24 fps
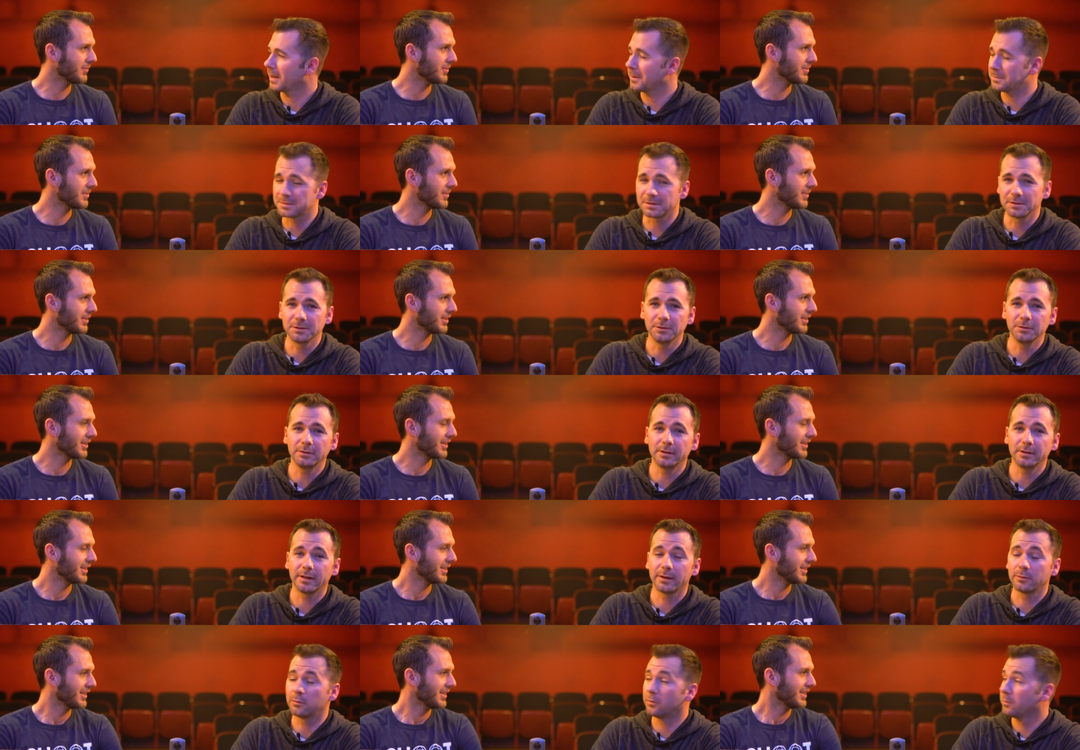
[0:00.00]

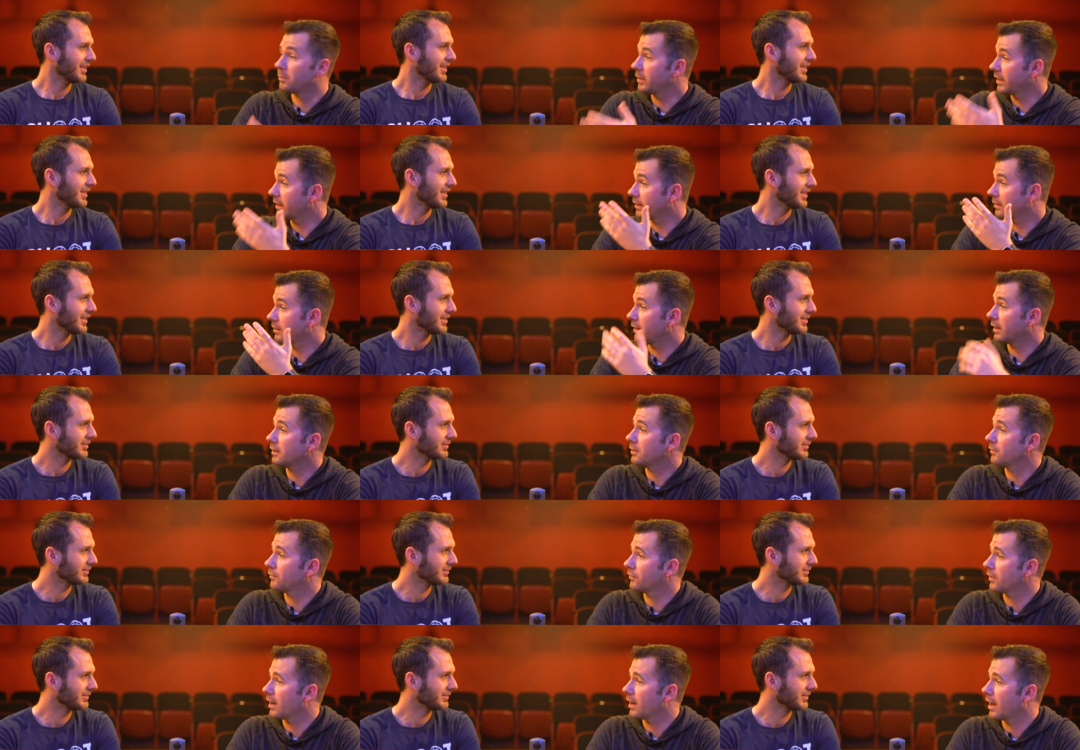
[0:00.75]
Speaker 1: Absolutely. Well, Ben,
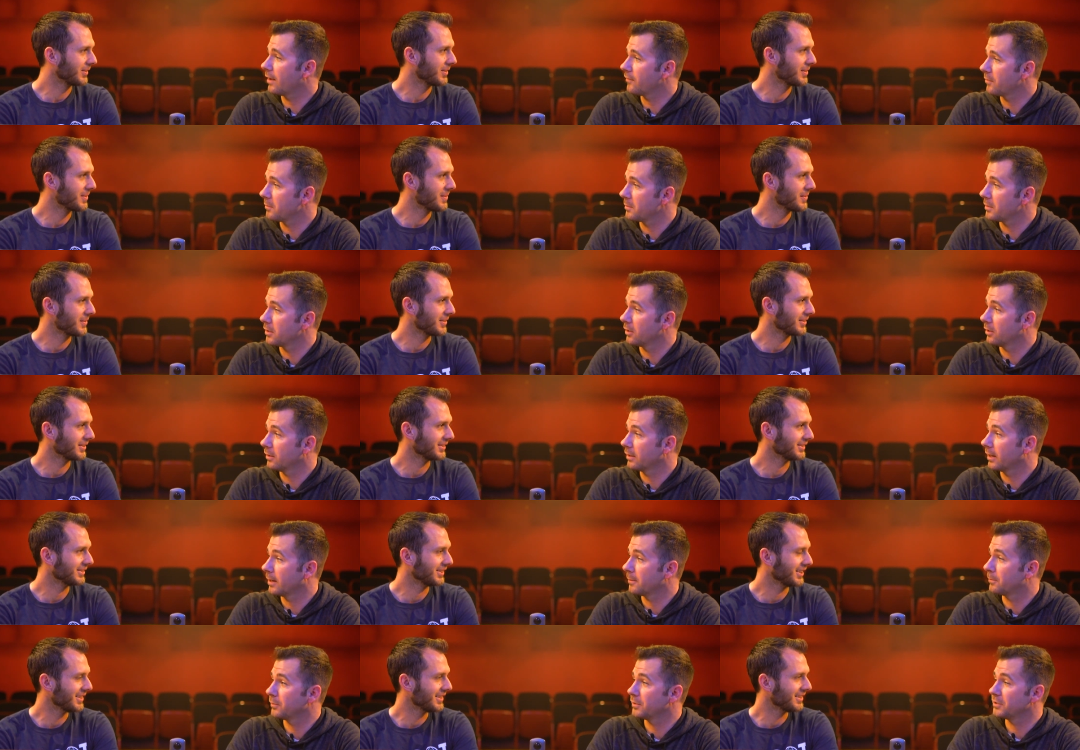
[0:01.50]
thank you for having me
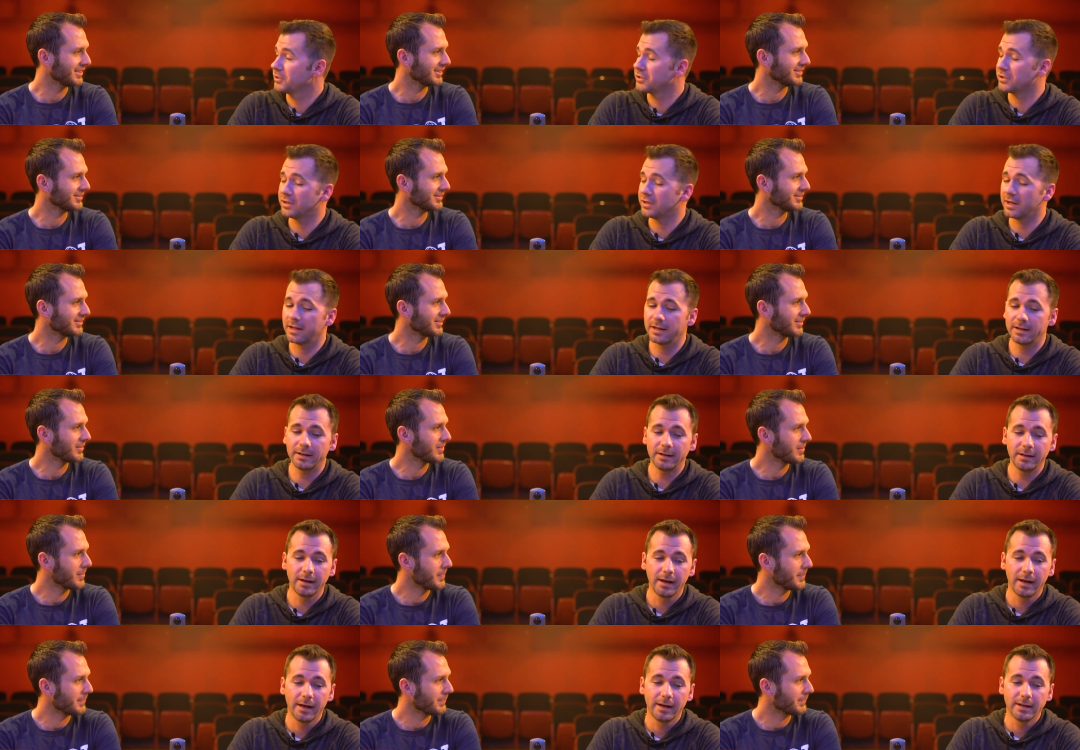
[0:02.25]
on. I appreciate
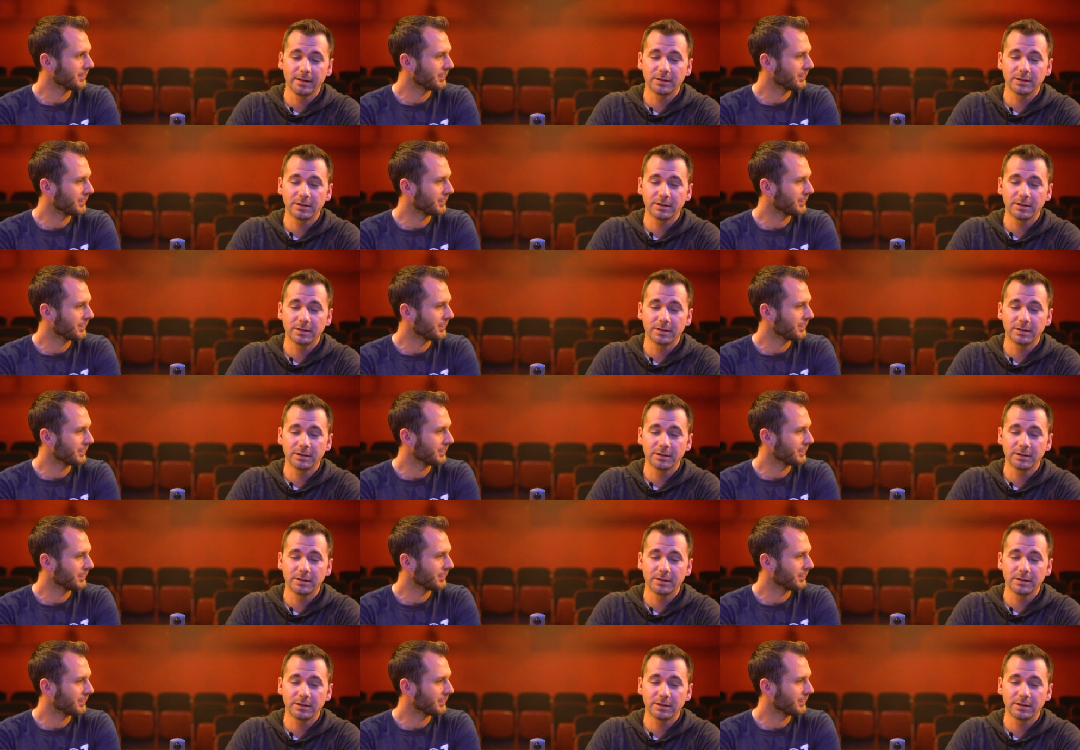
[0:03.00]
it.